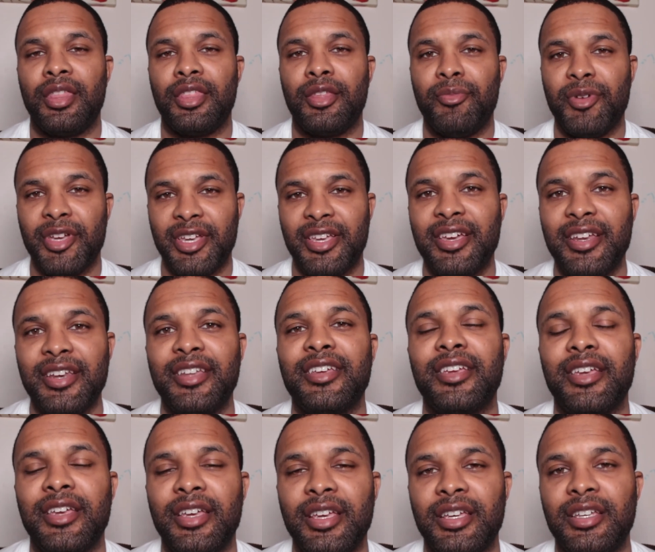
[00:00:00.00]
the
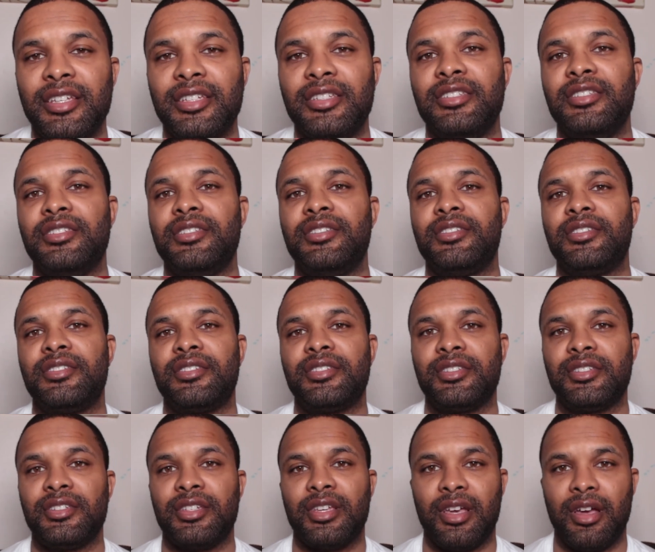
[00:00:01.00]
beginning
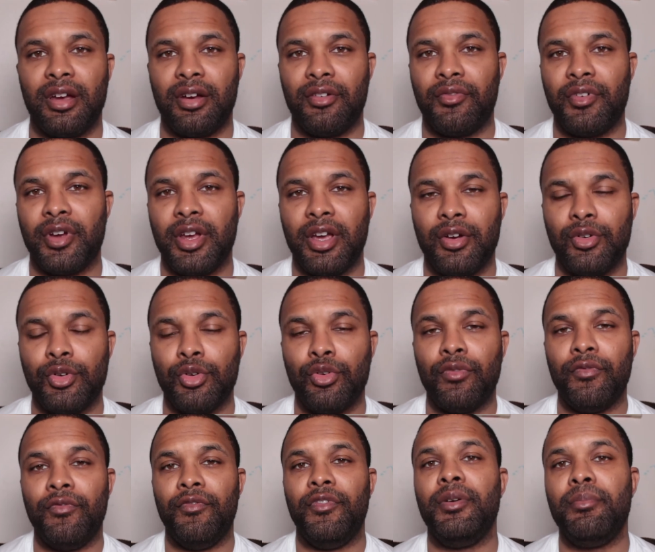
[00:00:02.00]
is around
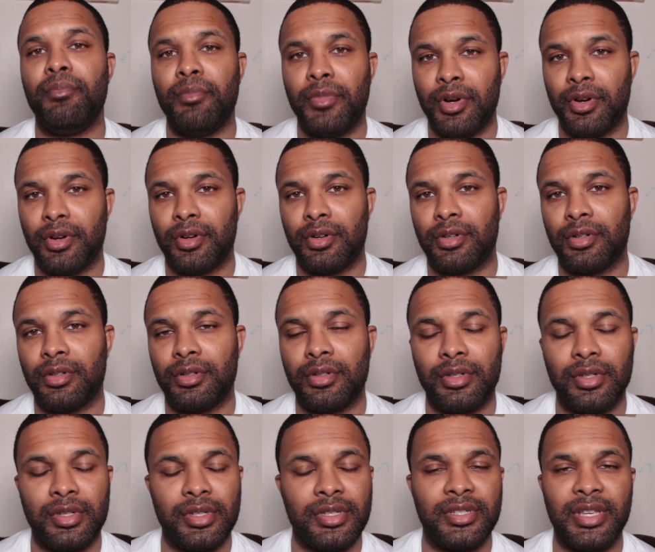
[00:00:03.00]
November
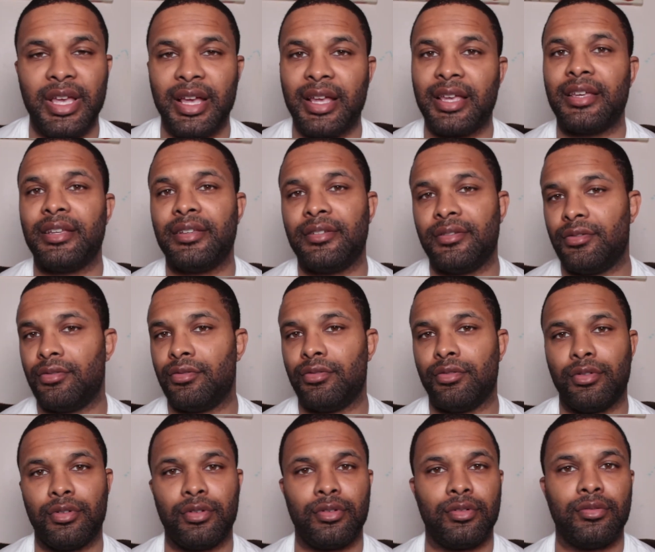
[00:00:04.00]
2nd
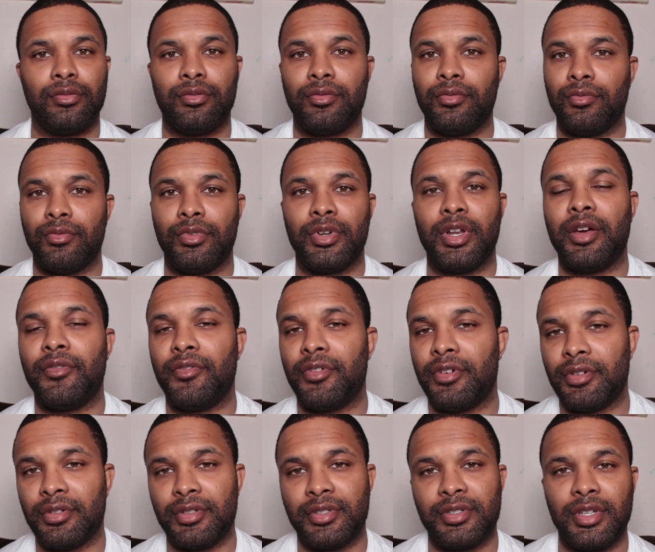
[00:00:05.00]
or
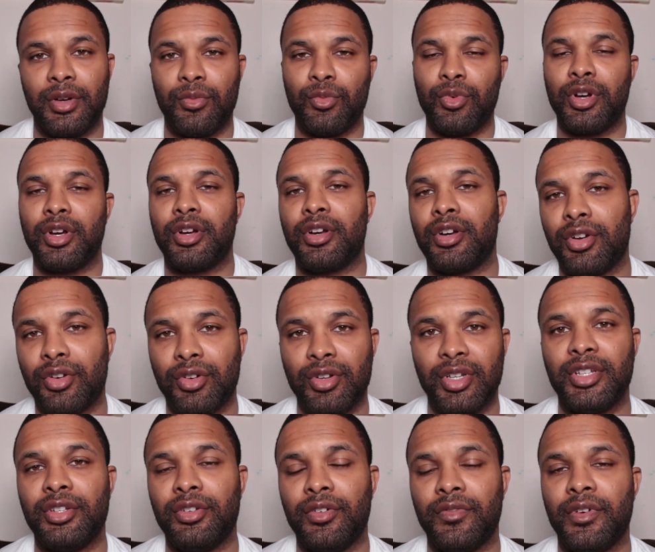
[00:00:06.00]
whatever, somewhere
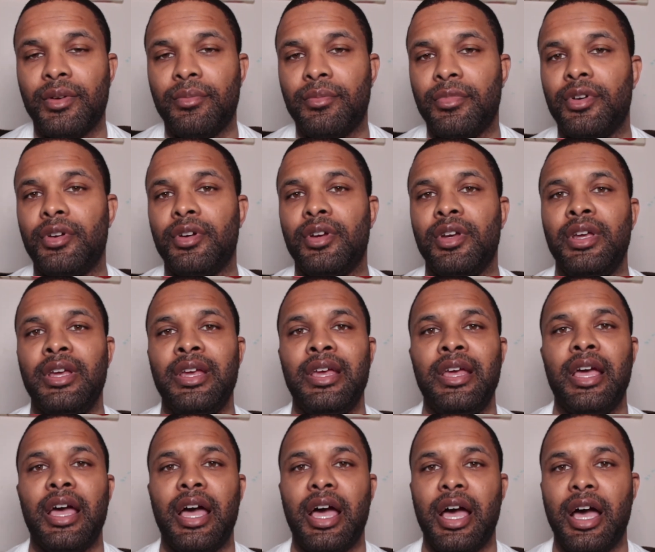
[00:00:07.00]
early November,
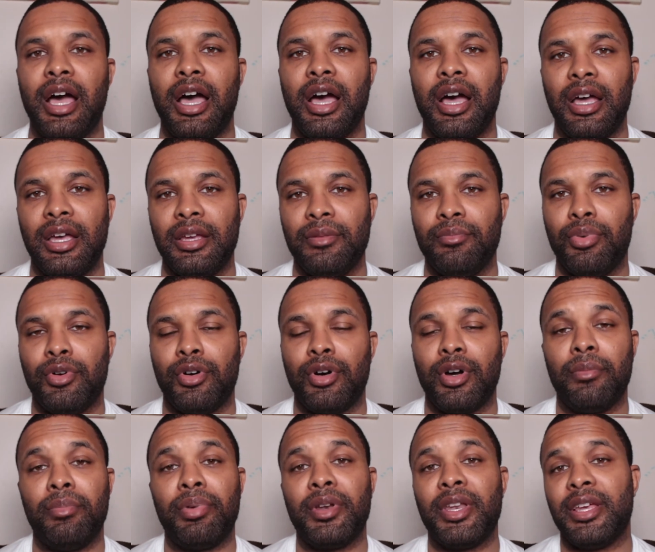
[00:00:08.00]
I
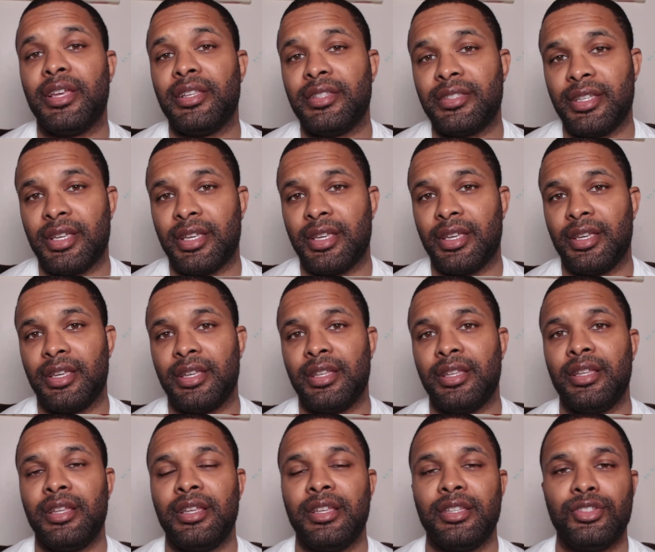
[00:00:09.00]
bought a plane ticket
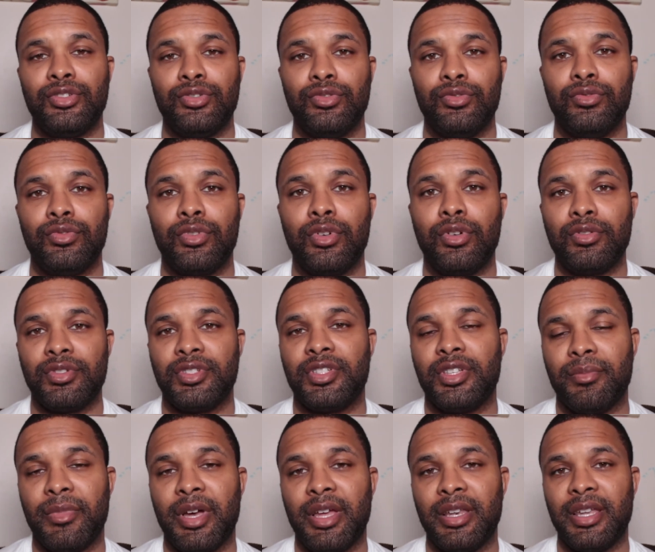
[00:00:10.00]
to go
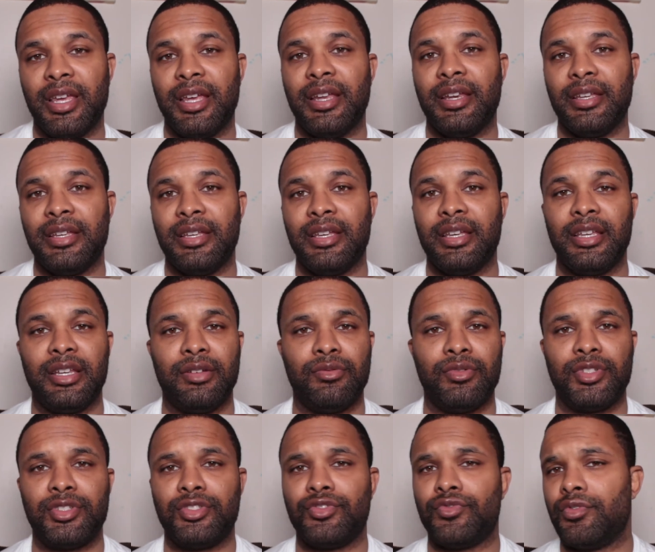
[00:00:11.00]
see my lady. And it
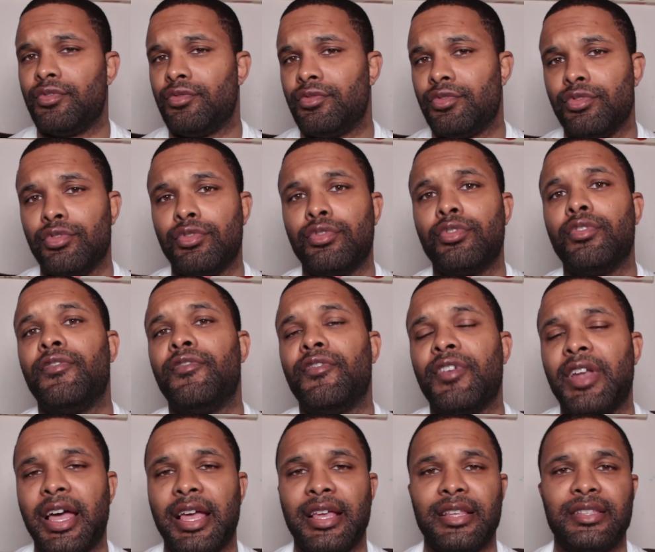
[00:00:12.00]
was through Google
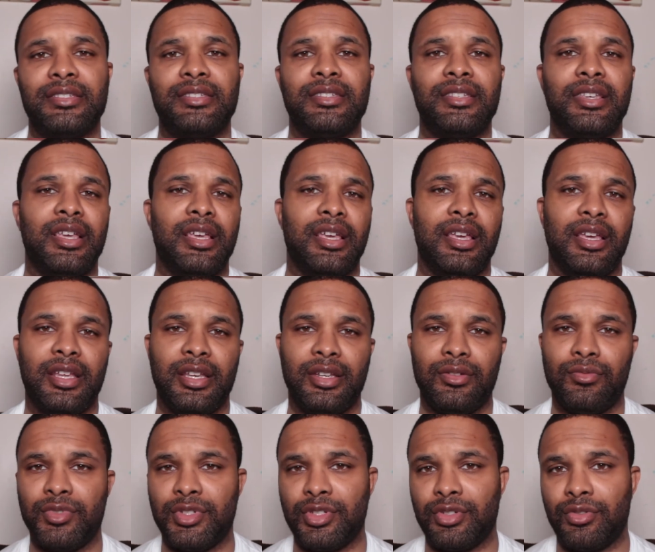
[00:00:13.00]
Flights, and
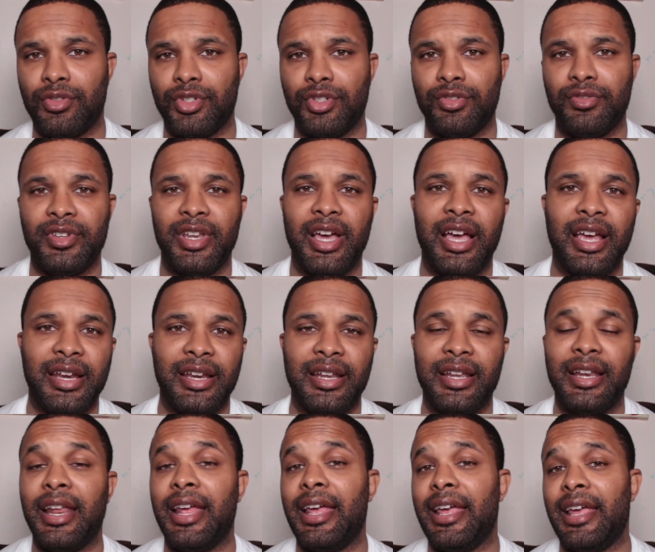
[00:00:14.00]
it was on
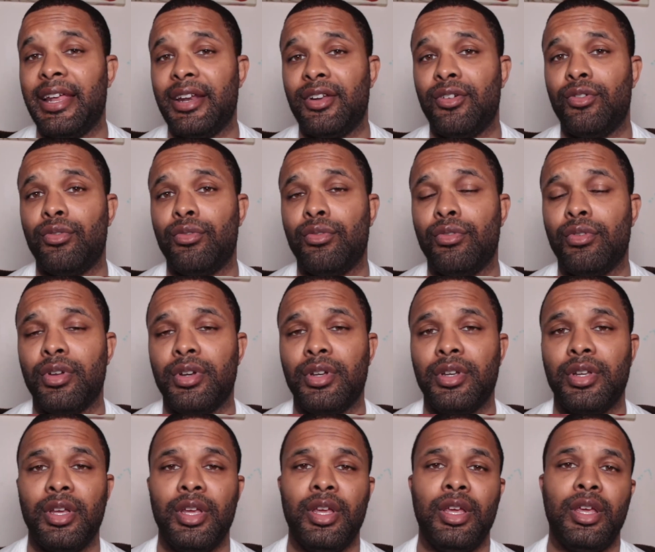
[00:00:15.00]
United and on